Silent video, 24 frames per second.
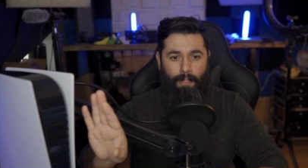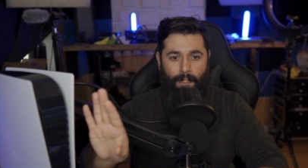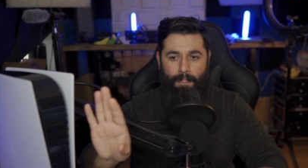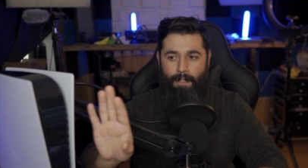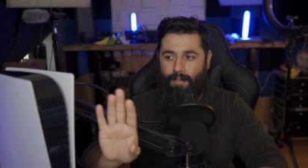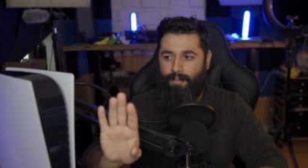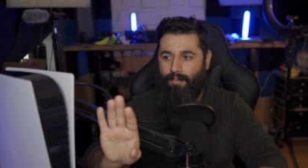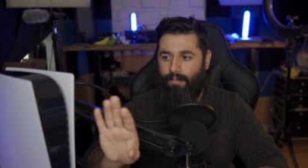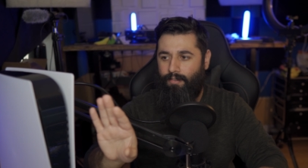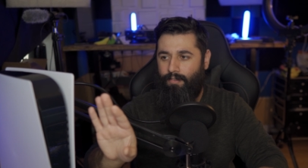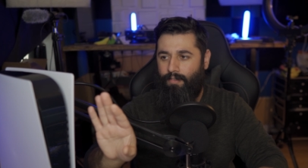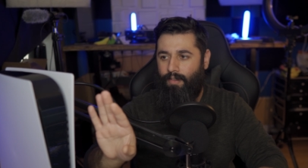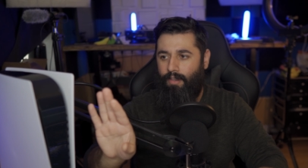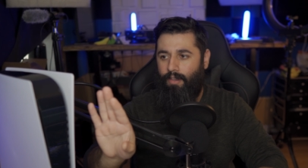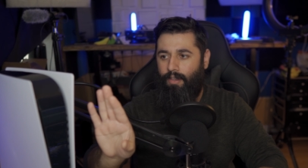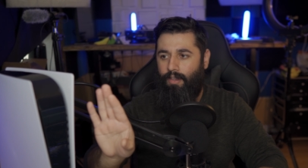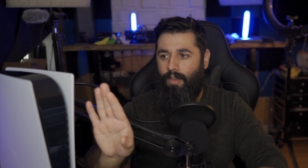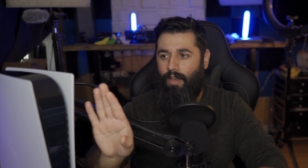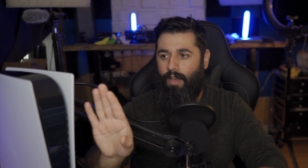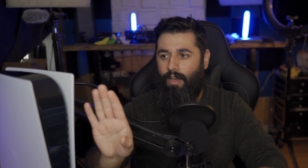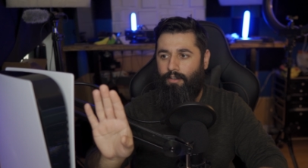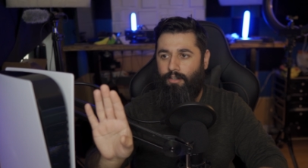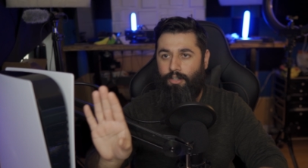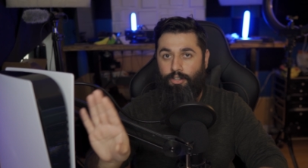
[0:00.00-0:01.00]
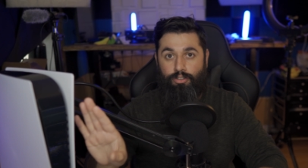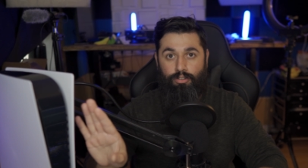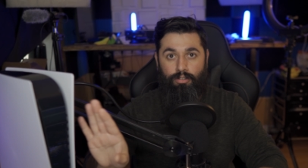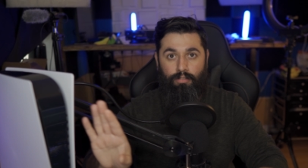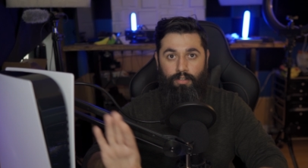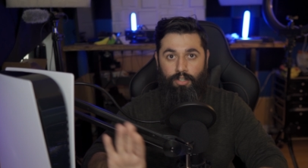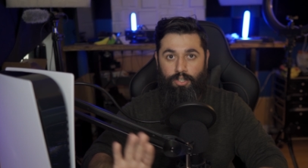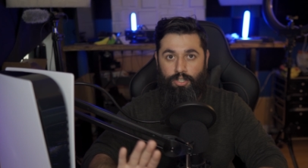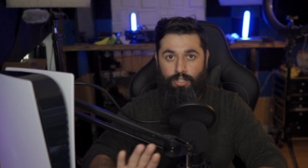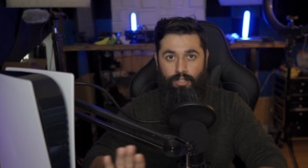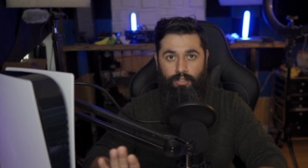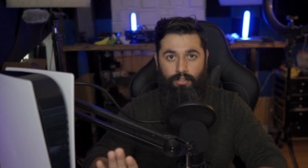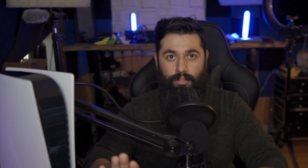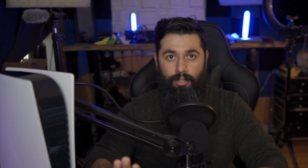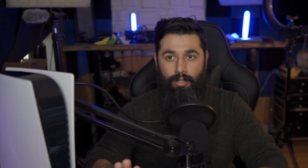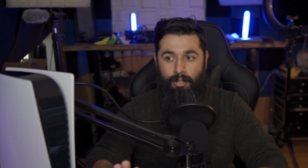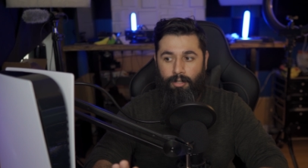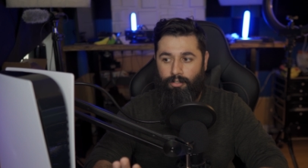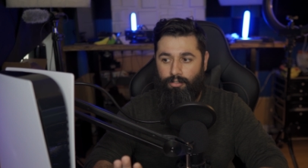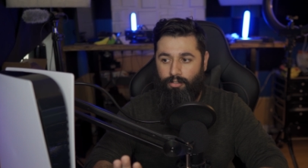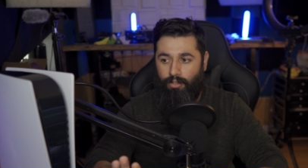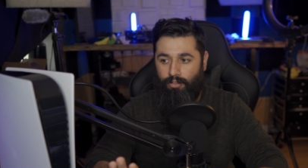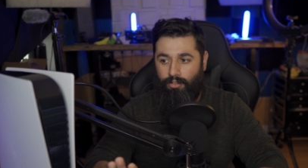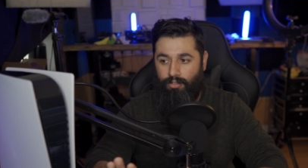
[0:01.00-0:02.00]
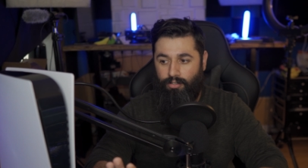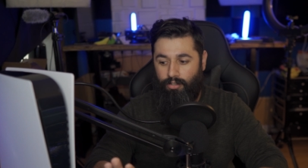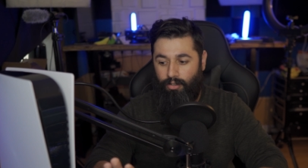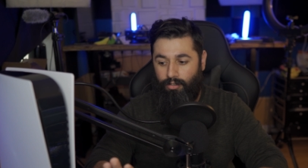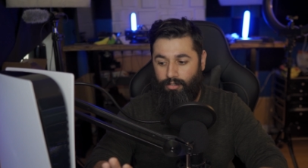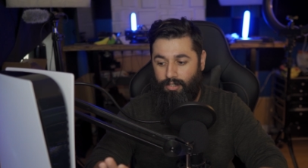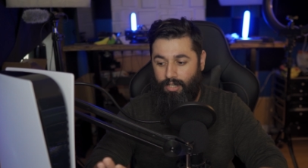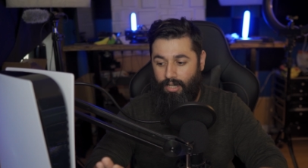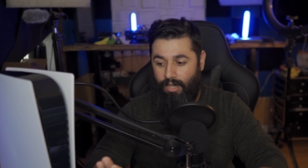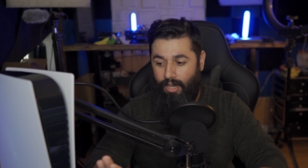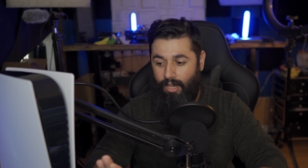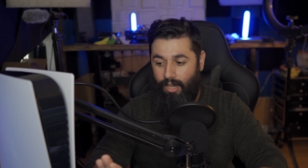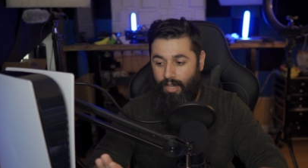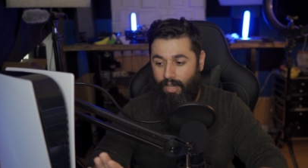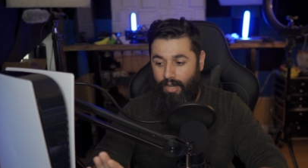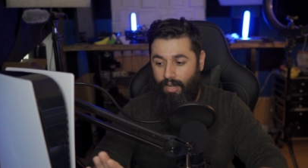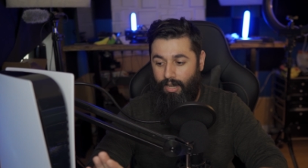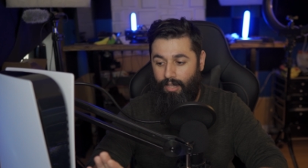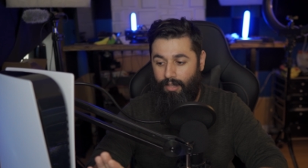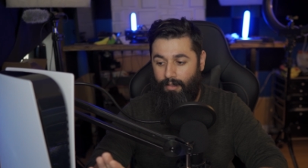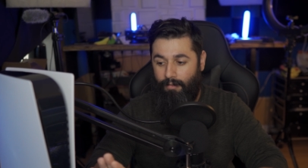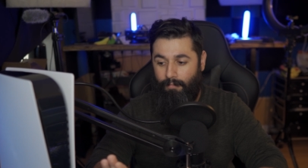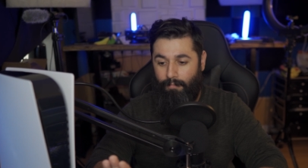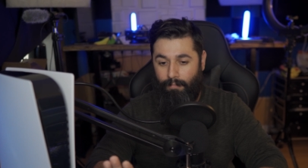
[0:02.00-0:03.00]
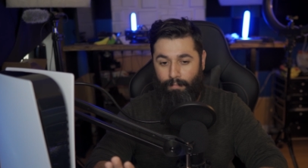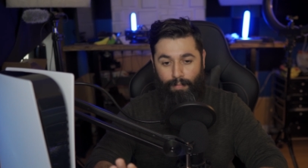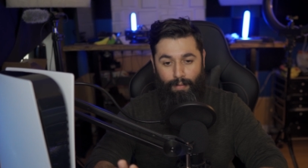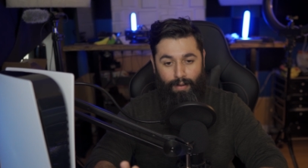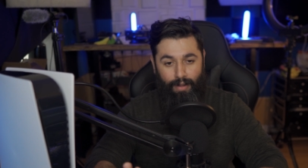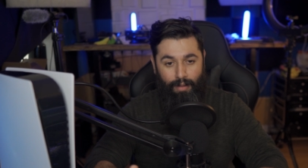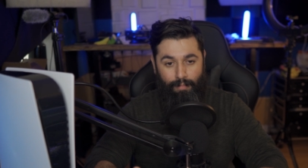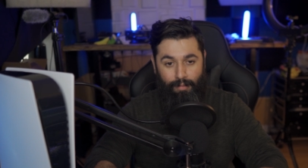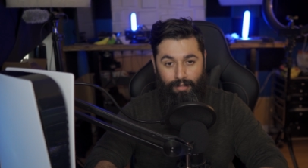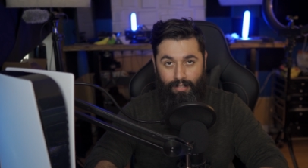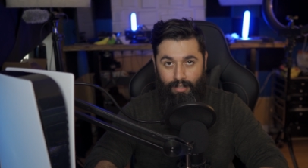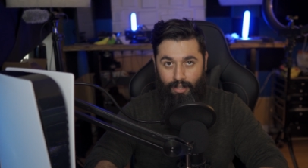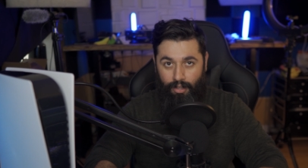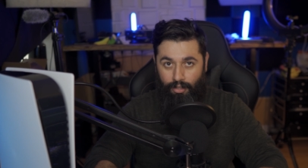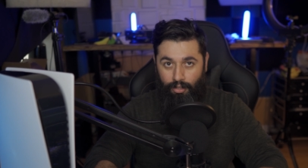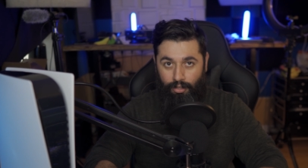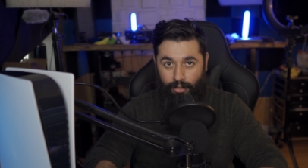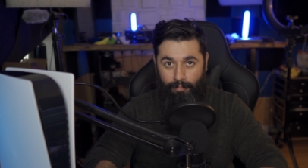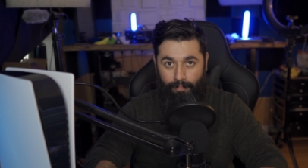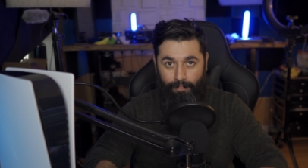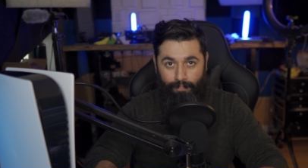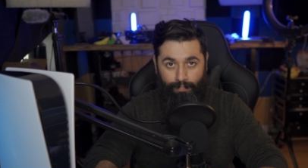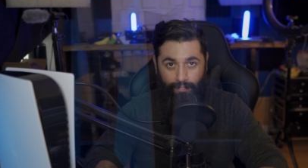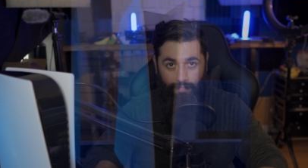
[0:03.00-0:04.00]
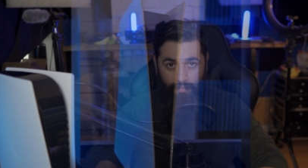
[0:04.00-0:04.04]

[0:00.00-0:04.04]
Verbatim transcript: This is the digital version, so there's no CD in it. But let me tell you,